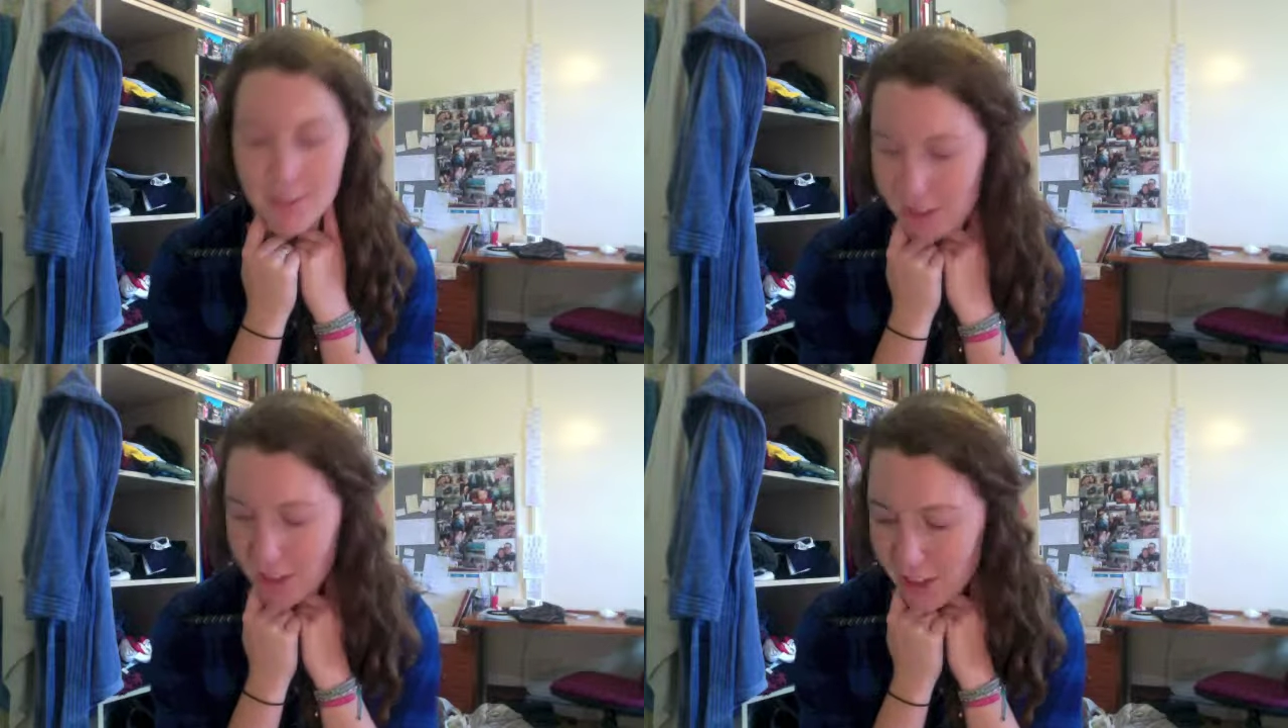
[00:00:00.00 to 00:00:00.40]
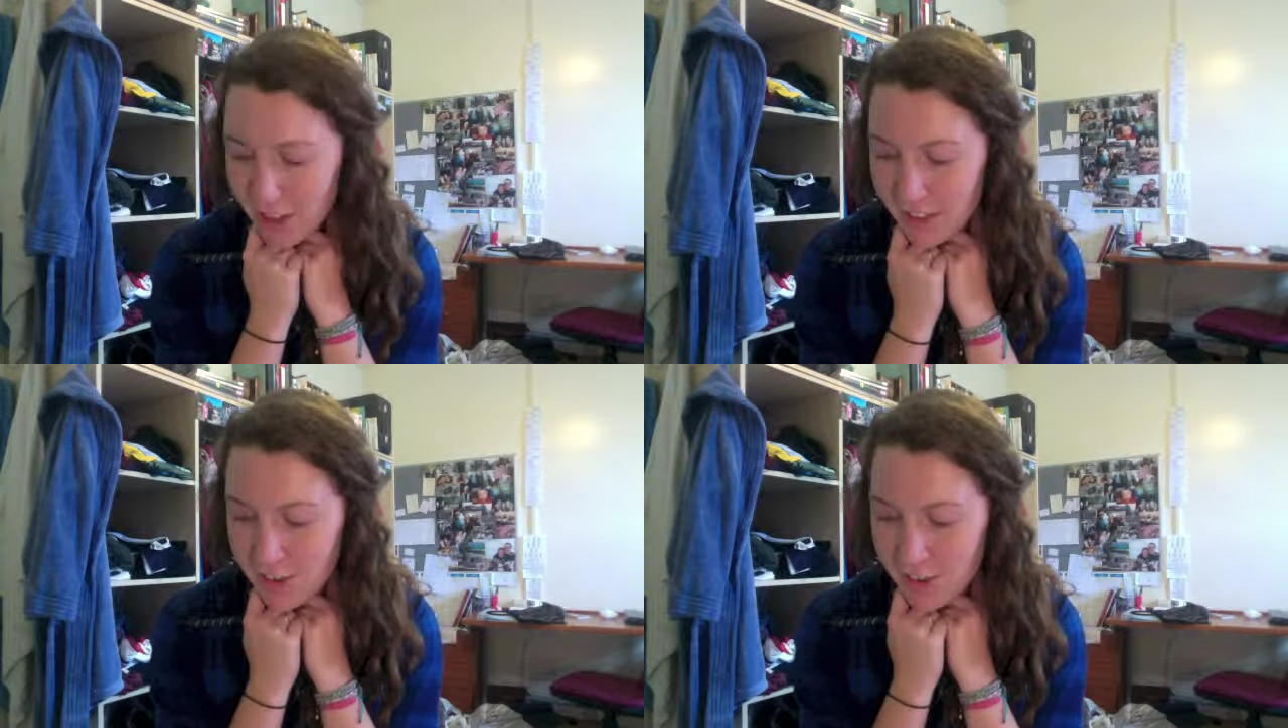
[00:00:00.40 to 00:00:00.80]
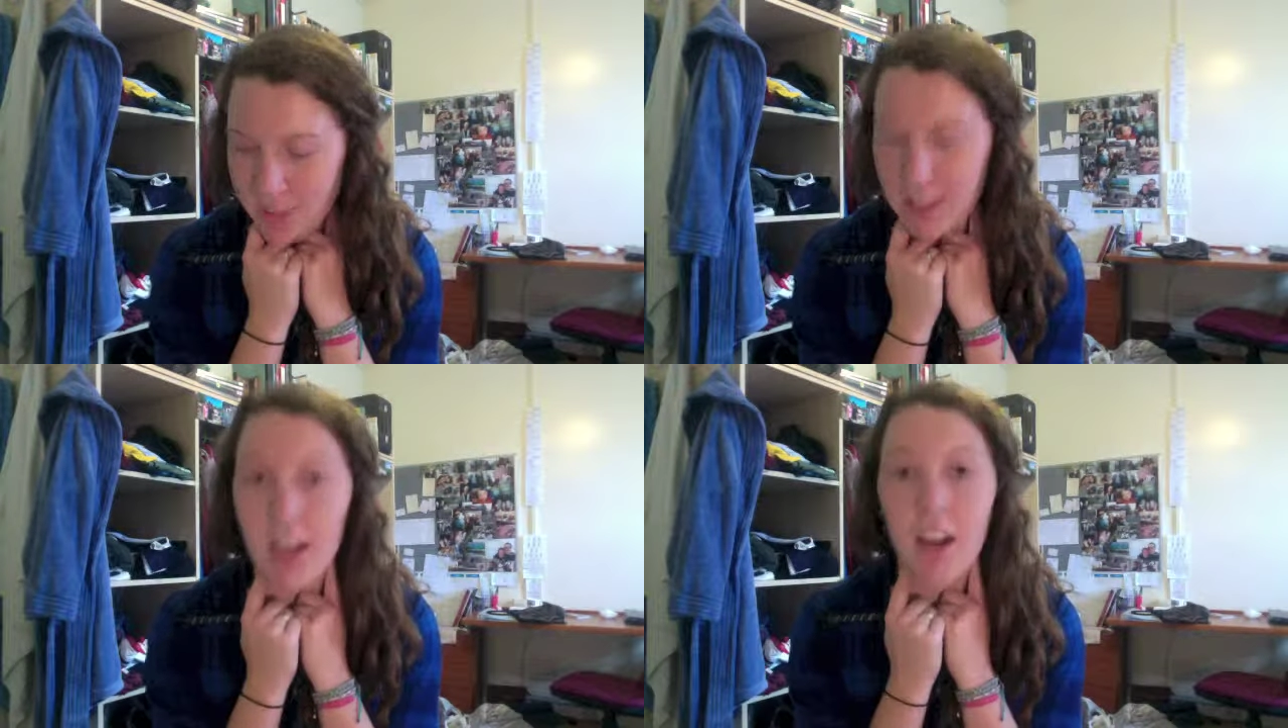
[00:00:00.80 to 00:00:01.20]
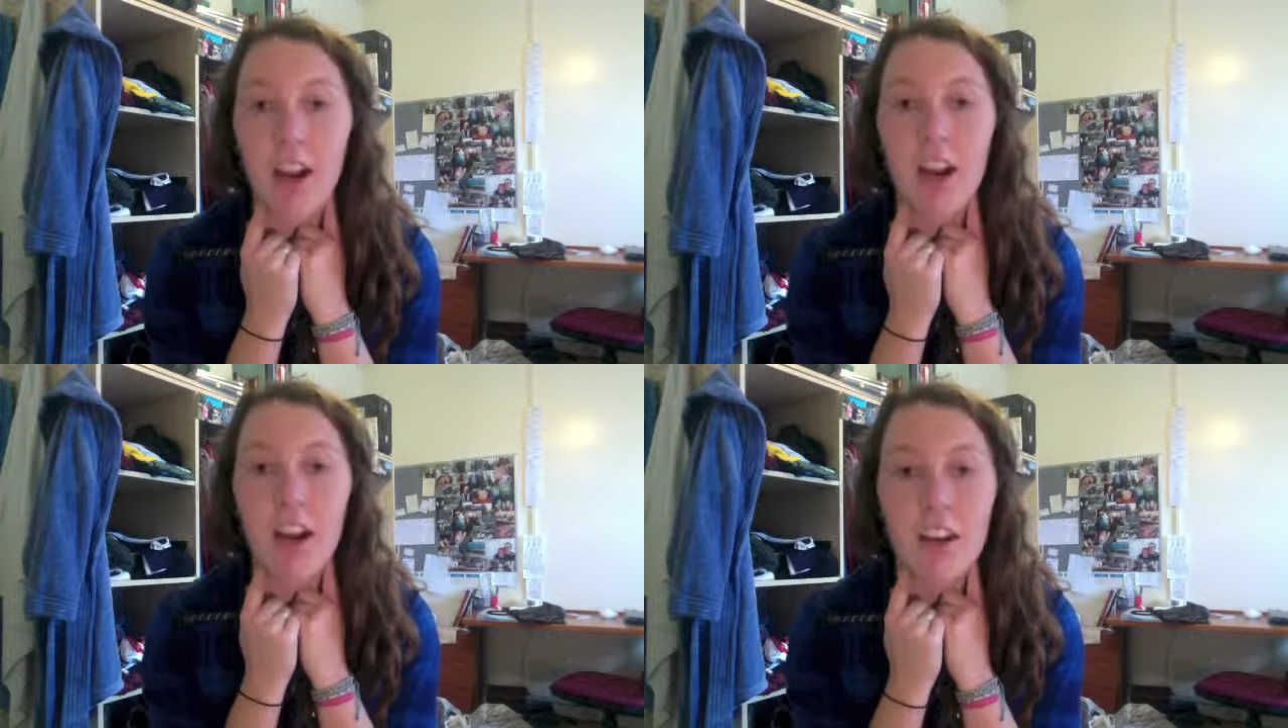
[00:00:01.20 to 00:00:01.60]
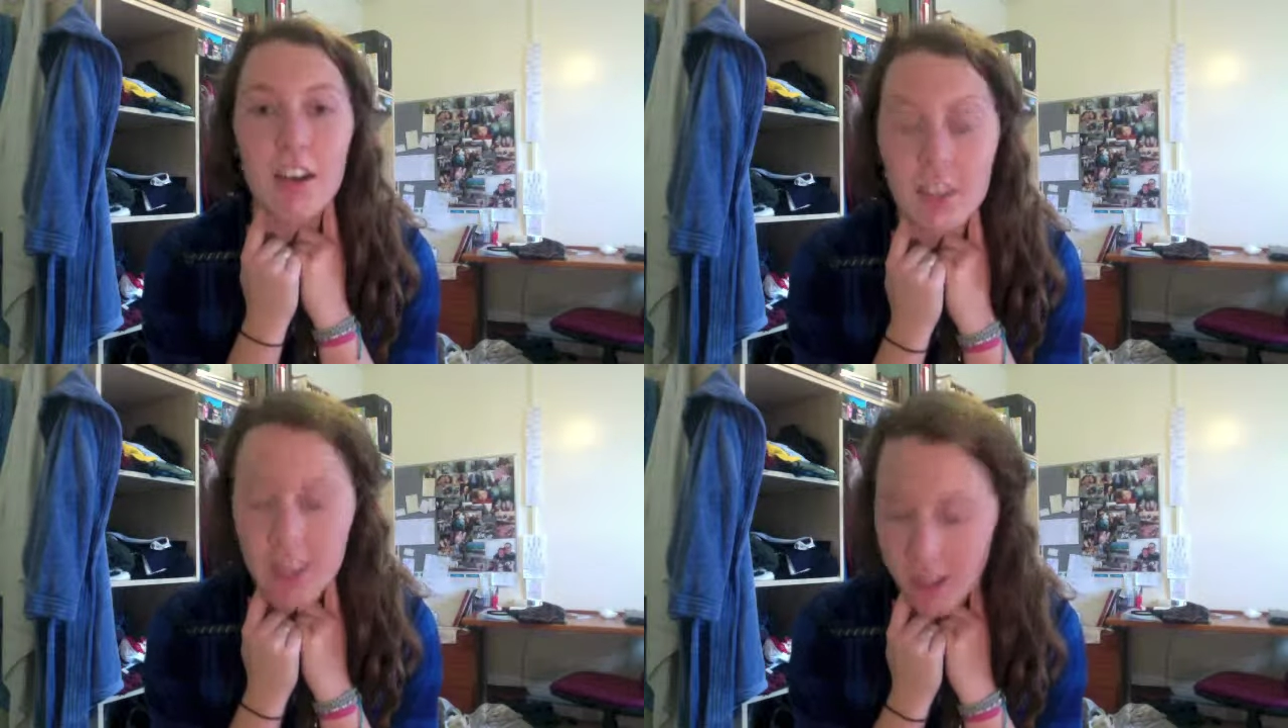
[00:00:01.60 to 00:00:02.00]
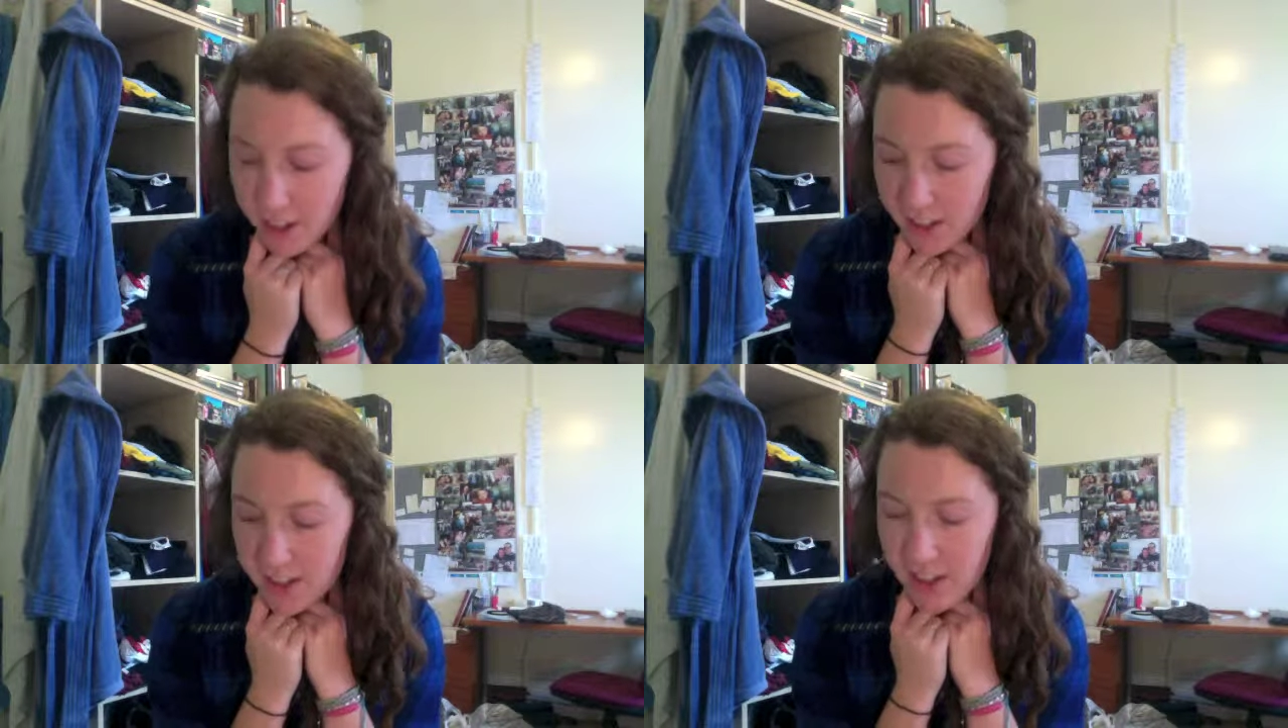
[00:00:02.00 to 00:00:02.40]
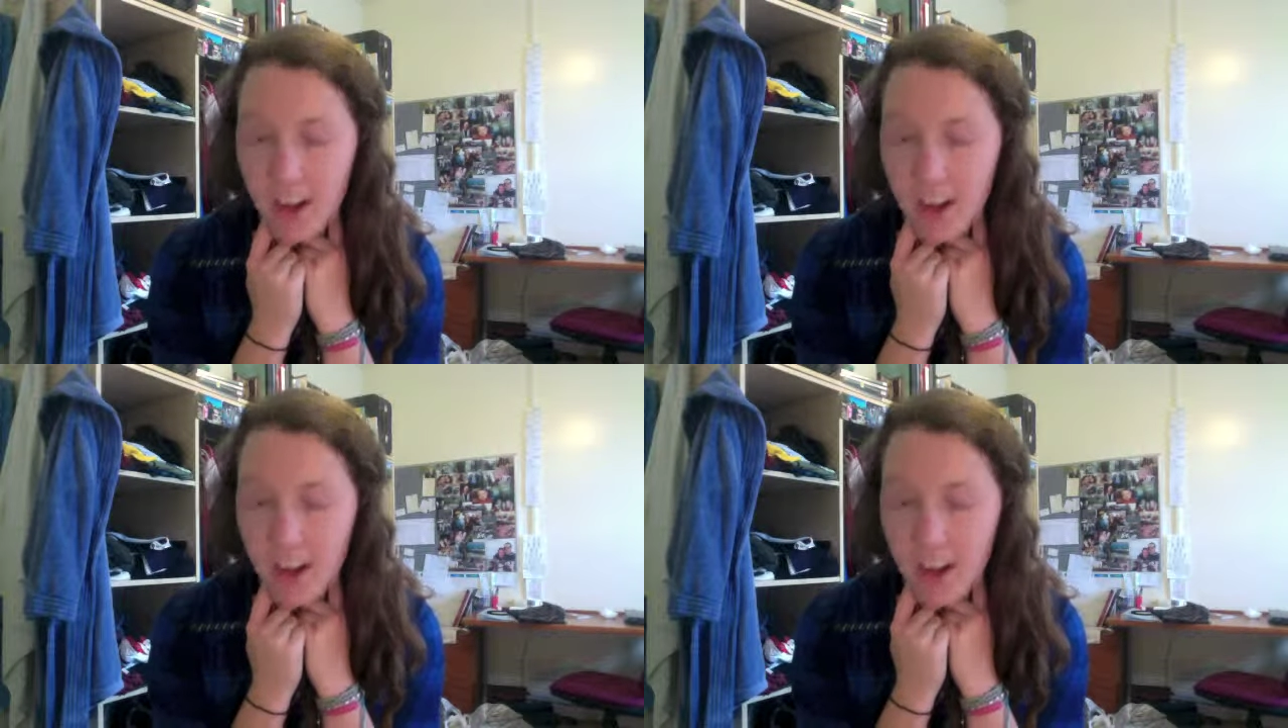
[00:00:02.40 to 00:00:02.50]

So like you're supposed to say sod,